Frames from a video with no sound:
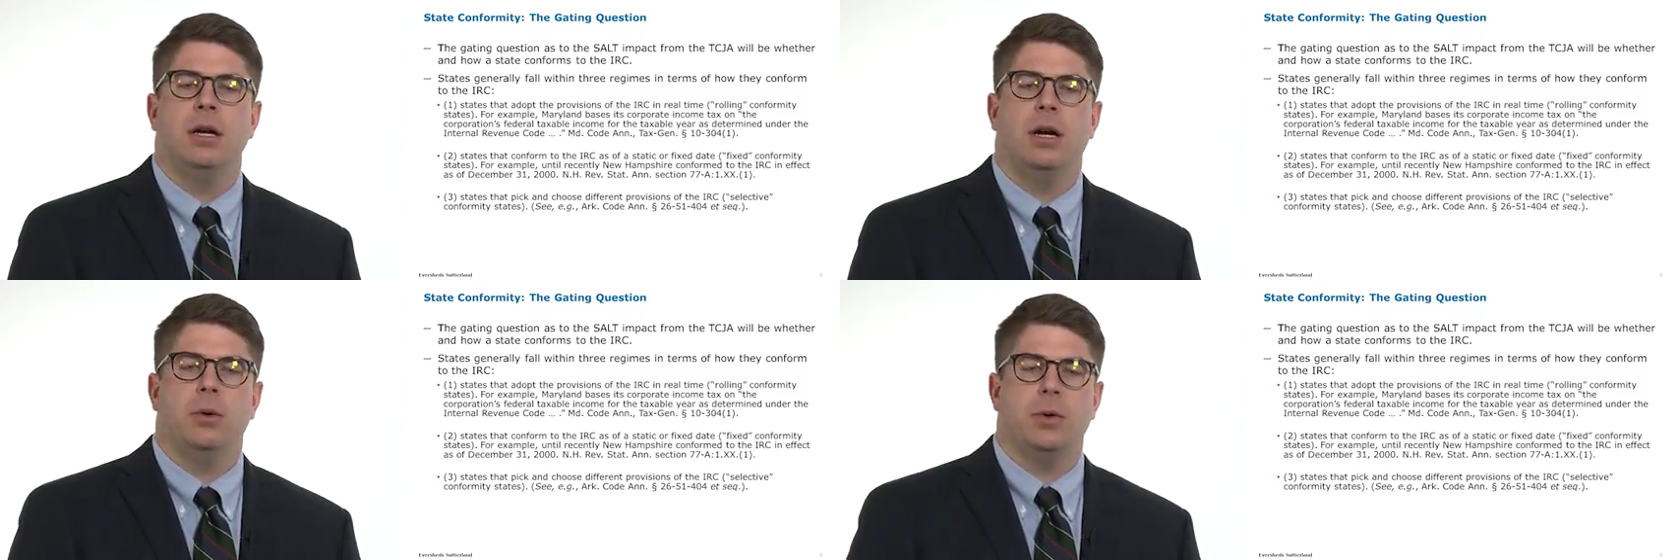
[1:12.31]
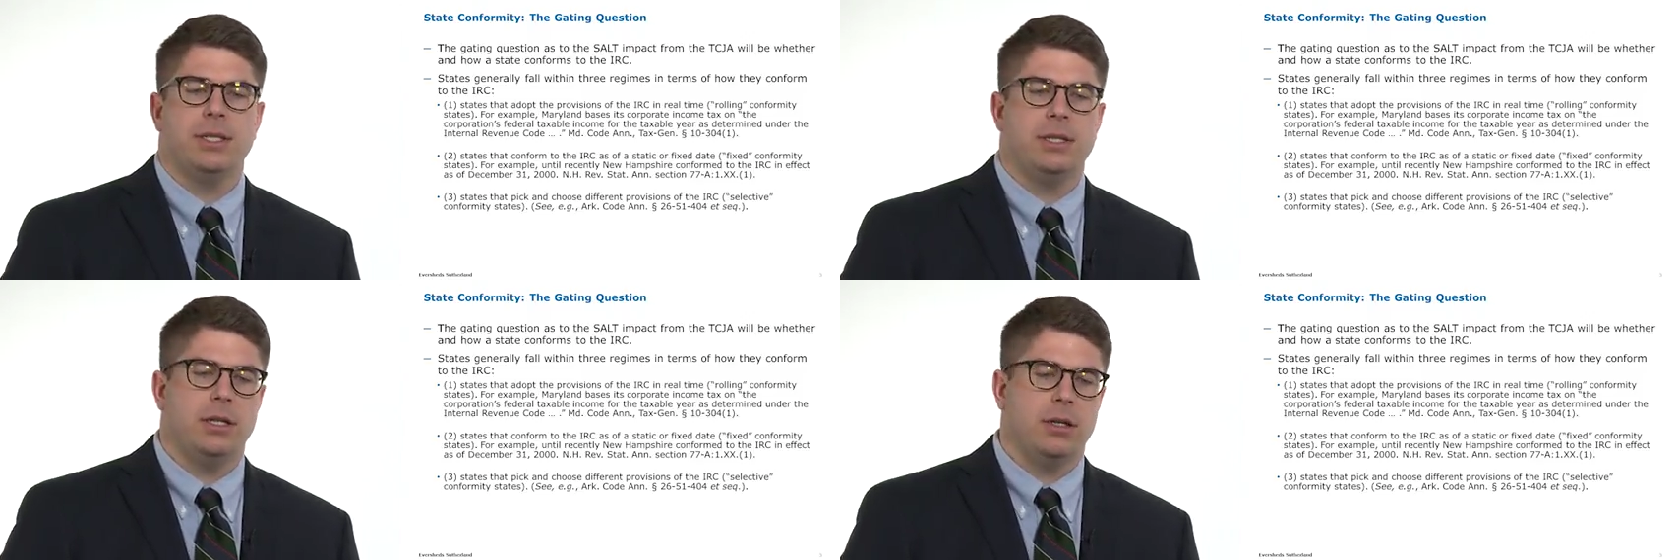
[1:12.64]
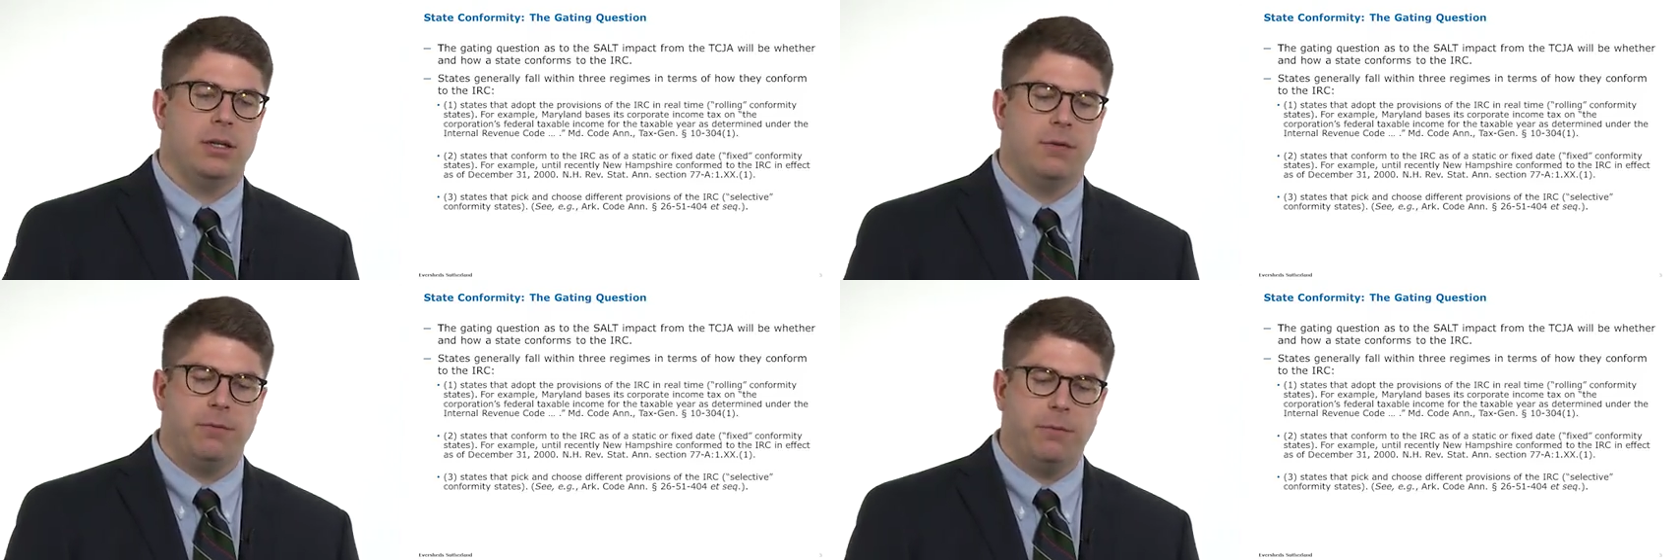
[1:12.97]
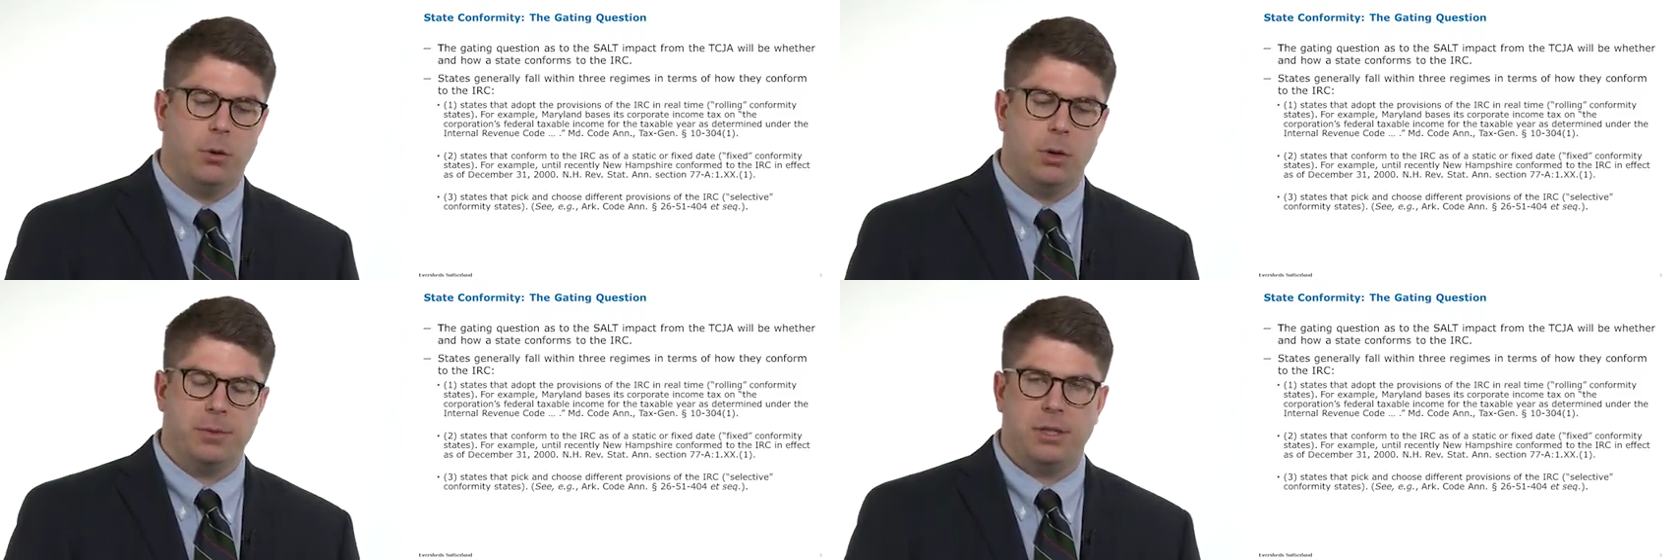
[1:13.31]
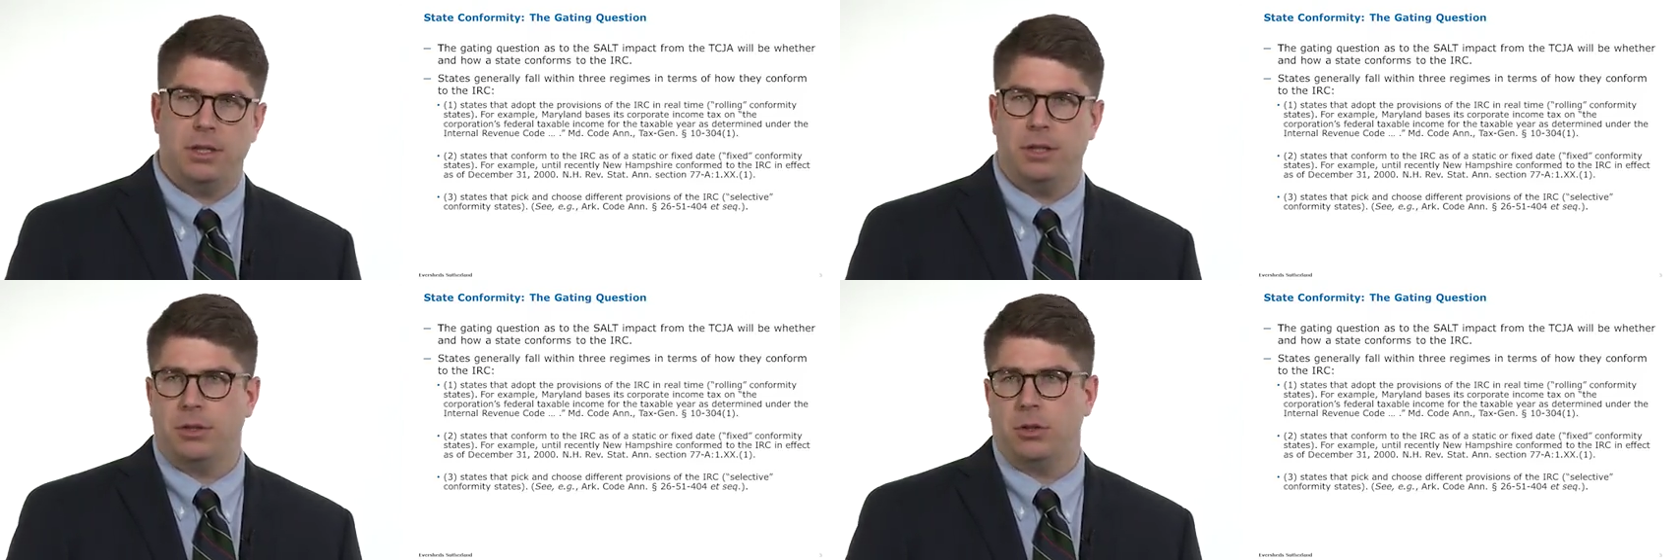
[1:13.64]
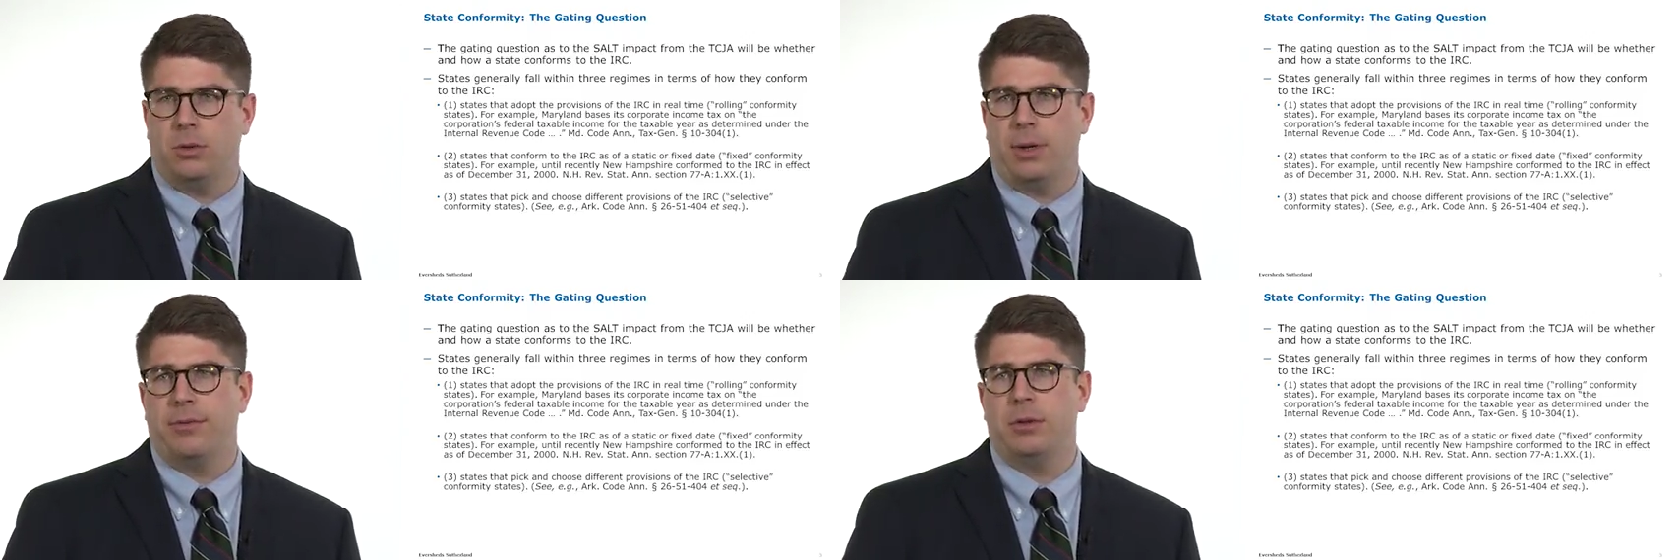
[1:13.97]
are ones that conform to the
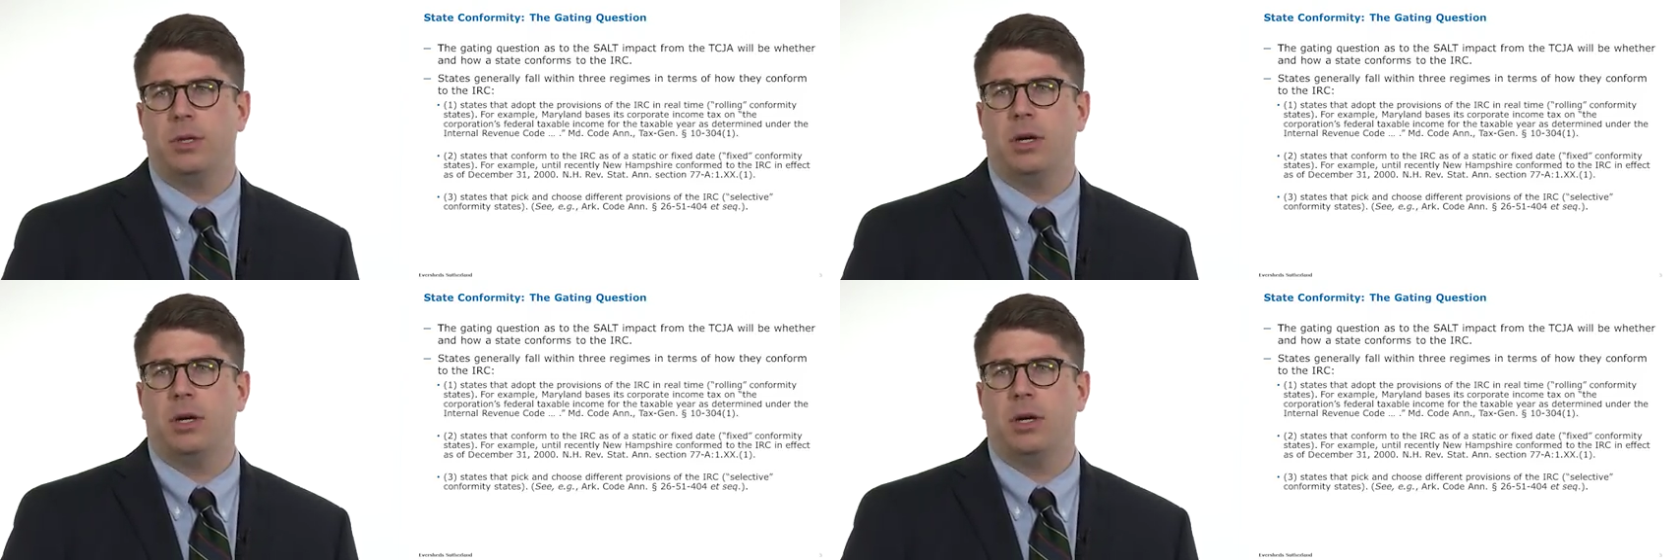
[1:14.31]
Internal Revenue